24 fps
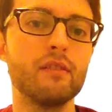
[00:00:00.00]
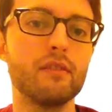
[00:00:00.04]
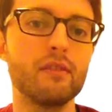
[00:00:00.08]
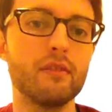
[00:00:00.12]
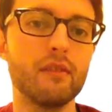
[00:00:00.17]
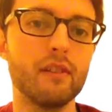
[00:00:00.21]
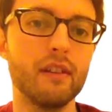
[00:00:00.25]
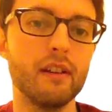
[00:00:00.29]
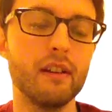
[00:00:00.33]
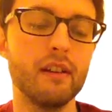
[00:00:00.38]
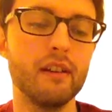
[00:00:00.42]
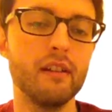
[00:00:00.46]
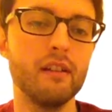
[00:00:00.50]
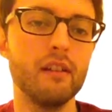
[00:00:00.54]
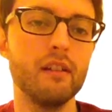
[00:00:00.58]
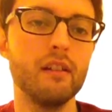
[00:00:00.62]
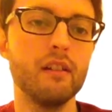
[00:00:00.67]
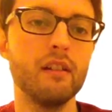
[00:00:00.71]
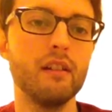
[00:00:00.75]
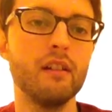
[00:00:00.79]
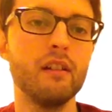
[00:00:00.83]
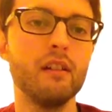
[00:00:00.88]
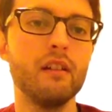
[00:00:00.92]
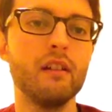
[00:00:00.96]

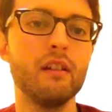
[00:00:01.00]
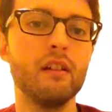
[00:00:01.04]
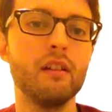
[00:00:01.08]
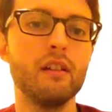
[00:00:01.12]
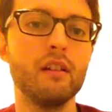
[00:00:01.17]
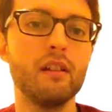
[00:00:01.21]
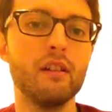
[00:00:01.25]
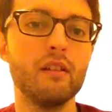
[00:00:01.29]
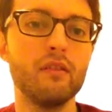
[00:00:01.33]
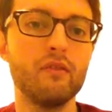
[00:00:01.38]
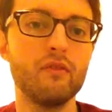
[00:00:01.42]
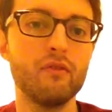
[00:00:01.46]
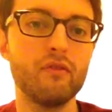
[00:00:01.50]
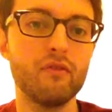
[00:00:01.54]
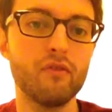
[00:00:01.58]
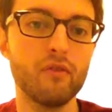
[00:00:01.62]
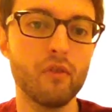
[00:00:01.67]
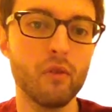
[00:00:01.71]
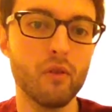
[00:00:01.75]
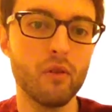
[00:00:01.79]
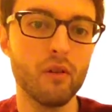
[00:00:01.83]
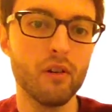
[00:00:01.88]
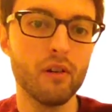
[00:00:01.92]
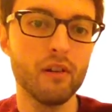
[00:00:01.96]

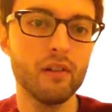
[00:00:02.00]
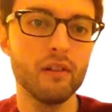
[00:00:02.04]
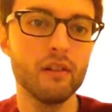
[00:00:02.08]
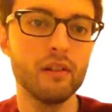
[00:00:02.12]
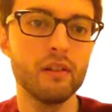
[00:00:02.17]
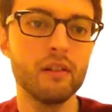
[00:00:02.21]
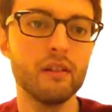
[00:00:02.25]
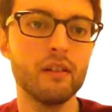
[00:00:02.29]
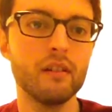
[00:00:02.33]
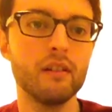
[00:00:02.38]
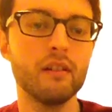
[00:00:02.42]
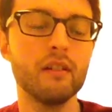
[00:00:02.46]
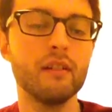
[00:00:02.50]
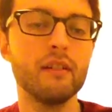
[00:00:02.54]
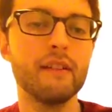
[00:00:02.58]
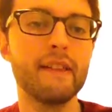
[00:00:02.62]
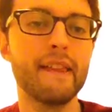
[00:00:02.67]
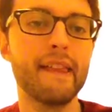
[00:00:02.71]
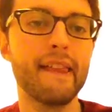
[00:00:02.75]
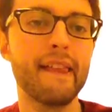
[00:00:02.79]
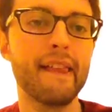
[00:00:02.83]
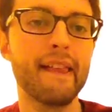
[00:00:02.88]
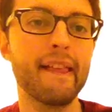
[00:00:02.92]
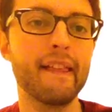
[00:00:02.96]
3, 4.
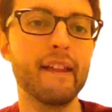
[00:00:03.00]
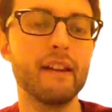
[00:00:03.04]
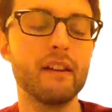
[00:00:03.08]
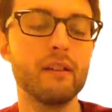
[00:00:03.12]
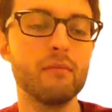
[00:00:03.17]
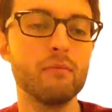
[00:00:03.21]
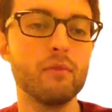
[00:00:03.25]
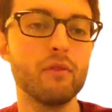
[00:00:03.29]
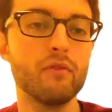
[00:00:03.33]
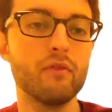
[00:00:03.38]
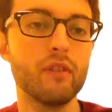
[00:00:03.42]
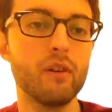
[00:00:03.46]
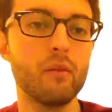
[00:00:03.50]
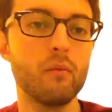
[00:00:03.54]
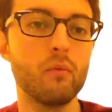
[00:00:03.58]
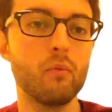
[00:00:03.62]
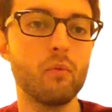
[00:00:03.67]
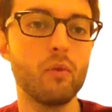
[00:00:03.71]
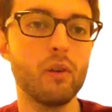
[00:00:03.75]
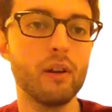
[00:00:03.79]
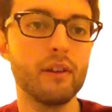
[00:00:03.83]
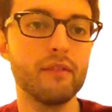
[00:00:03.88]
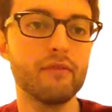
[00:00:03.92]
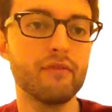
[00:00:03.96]
Then you move up
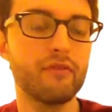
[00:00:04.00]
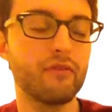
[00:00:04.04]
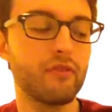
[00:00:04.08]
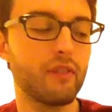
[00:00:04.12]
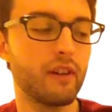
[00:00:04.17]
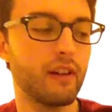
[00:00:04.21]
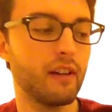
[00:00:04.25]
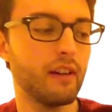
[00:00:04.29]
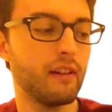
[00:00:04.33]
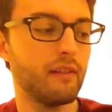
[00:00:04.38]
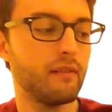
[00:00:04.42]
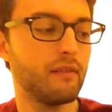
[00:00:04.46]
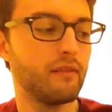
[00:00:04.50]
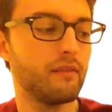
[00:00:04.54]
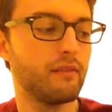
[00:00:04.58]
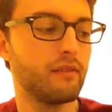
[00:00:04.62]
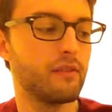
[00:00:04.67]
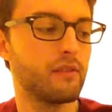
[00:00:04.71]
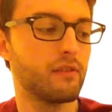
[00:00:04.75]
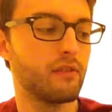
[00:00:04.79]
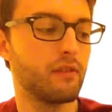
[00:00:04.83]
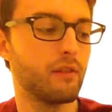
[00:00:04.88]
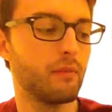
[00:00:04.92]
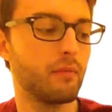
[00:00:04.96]
1 fret,
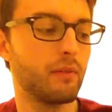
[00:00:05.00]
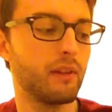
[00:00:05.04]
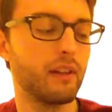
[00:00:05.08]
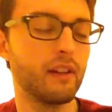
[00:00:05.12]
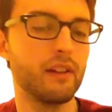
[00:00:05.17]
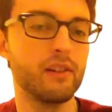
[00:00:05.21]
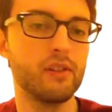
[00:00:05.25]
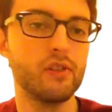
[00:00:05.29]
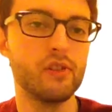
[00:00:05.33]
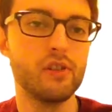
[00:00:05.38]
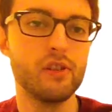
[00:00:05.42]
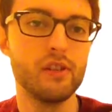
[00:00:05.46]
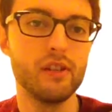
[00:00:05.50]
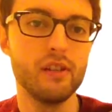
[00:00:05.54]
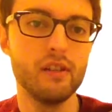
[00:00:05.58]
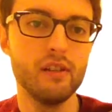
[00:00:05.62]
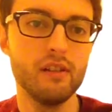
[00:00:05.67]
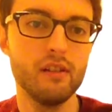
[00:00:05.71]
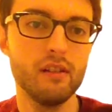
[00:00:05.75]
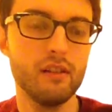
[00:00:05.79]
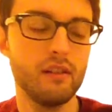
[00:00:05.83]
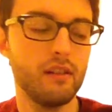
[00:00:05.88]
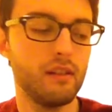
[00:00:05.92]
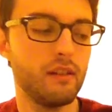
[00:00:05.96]
so you're playing a
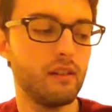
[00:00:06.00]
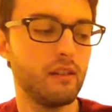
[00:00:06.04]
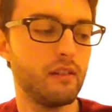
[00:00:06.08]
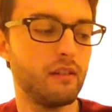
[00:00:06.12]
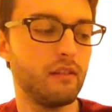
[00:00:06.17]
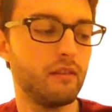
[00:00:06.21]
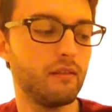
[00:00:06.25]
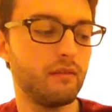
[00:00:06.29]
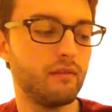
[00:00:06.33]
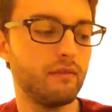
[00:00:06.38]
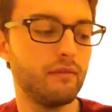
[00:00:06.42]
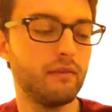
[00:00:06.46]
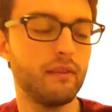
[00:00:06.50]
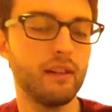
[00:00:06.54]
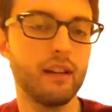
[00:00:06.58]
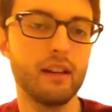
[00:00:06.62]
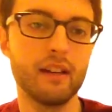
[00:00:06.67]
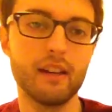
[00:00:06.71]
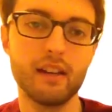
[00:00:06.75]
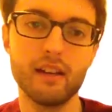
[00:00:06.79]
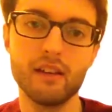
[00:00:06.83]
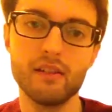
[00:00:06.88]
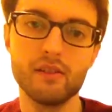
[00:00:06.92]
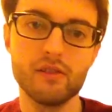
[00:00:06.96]
G.
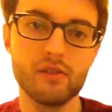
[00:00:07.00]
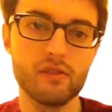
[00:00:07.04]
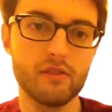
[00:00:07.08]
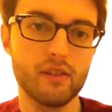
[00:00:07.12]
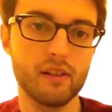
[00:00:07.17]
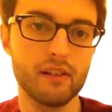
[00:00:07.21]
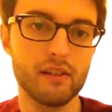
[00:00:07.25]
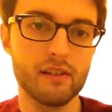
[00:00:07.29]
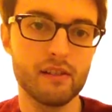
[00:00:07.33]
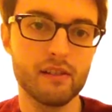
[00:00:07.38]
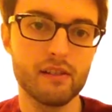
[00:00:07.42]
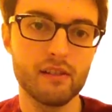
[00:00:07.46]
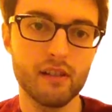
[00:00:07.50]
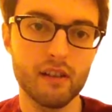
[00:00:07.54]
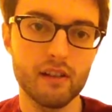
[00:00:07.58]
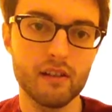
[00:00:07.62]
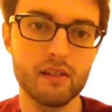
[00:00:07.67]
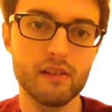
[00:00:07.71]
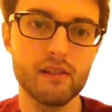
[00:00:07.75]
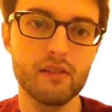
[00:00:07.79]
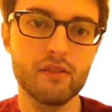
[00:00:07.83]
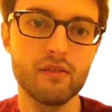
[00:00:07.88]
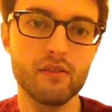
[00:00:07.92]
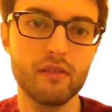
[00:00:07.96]
Again, strings
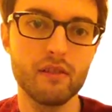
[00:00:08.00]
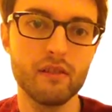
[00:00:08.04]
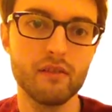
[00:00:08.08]
6, 3